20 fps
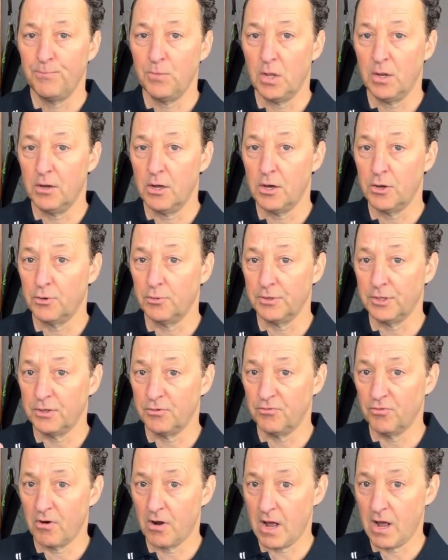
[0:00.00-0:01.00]
not only
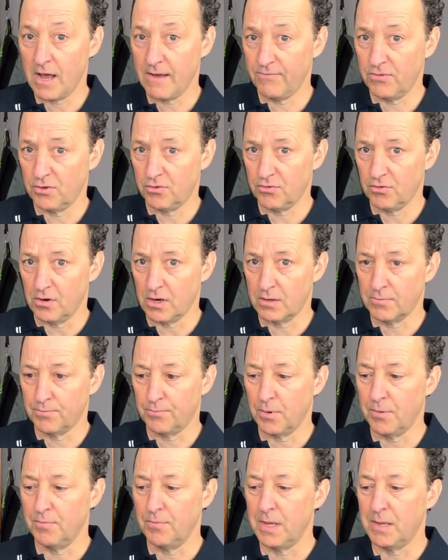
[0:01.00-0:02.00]
drive the truck,
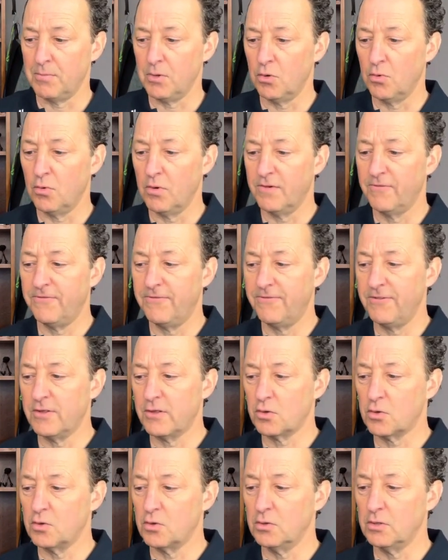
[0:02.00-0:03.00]
but maybe you have
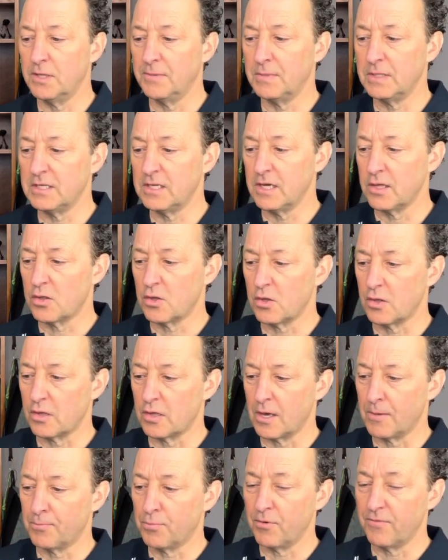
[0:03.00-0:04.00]
physical limitations
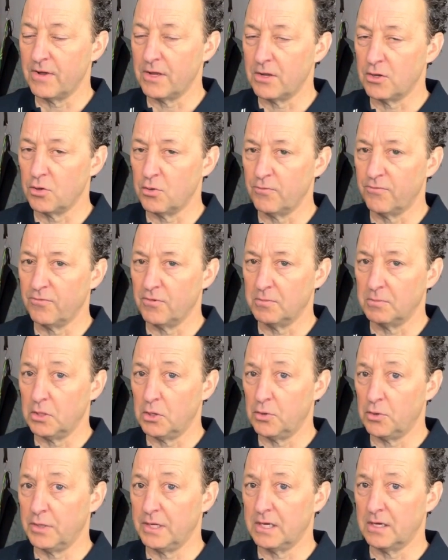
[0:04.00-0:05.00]
that prevent you from
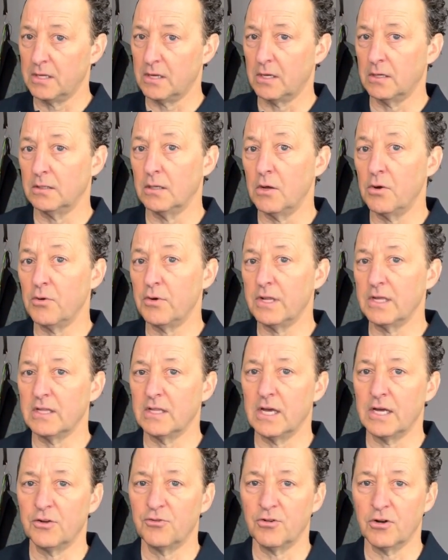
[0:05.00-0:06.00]
loading and unloading
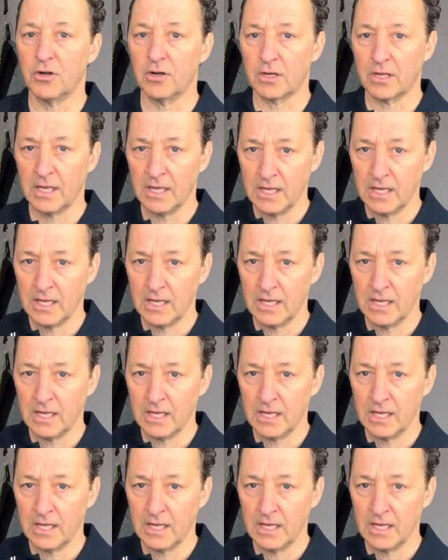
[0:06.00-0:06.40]
that truck,